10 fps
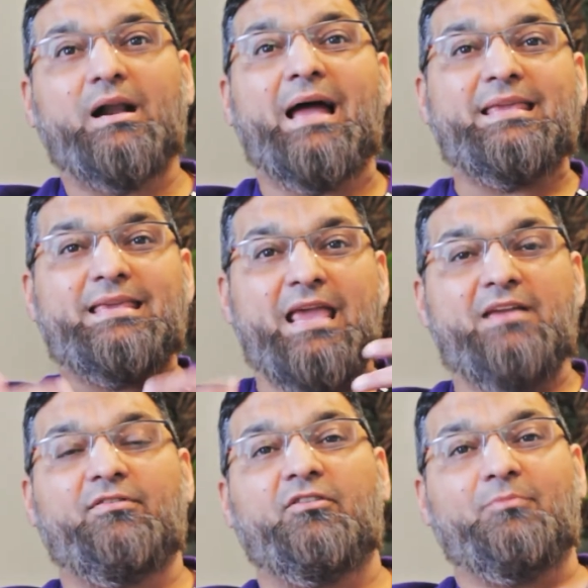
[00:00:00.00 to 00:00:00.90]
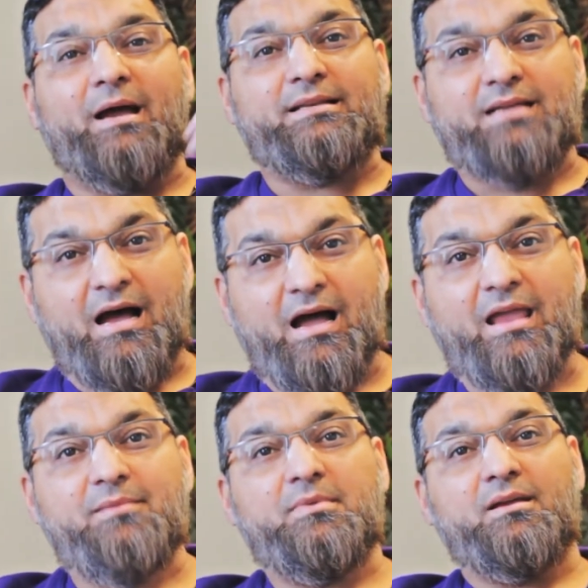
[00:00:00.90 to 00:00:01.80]
I gave of my
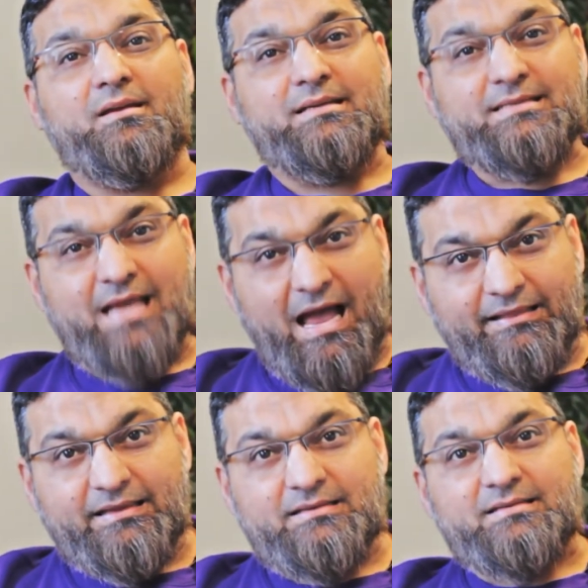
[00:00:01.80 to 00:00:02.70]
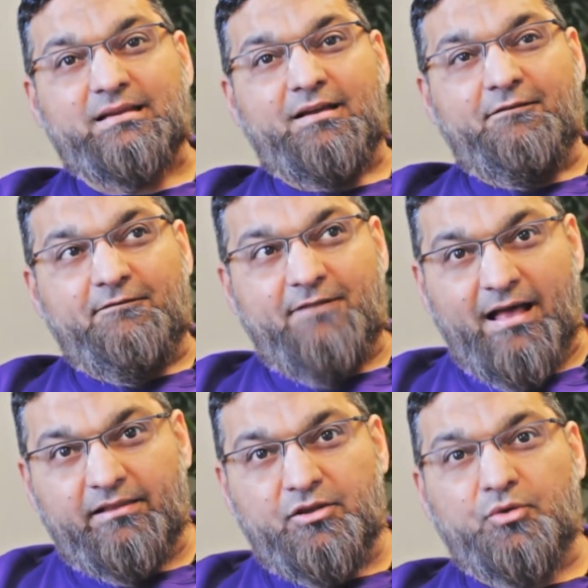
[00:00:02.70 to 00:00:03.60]
time, talent,
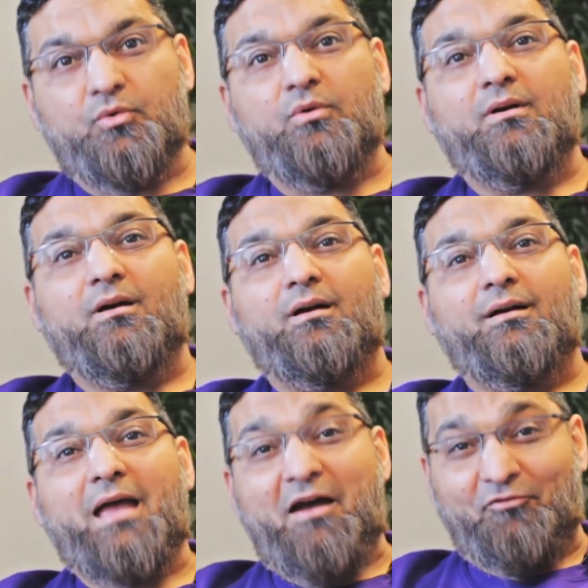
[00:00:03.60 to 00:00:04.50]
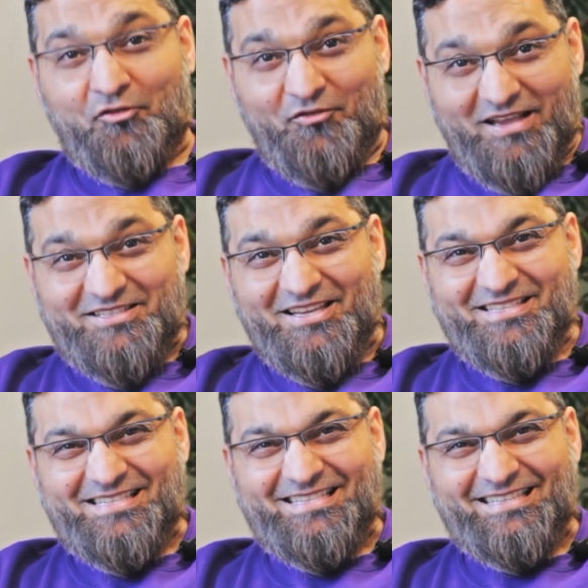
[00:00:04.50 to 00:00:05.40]
value,
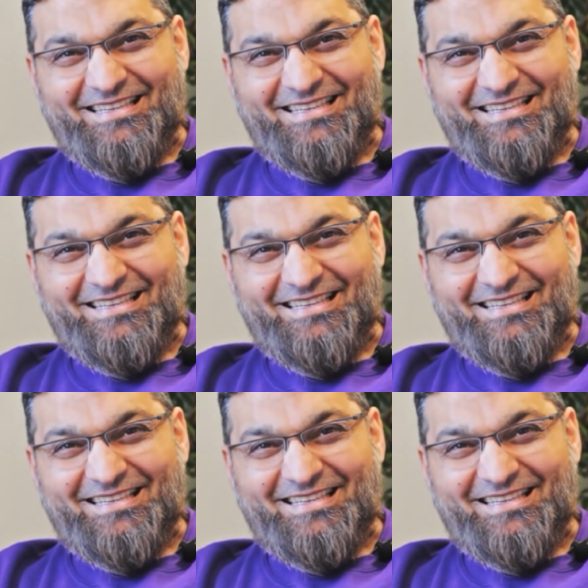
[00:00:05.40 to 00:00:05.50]
effervescence.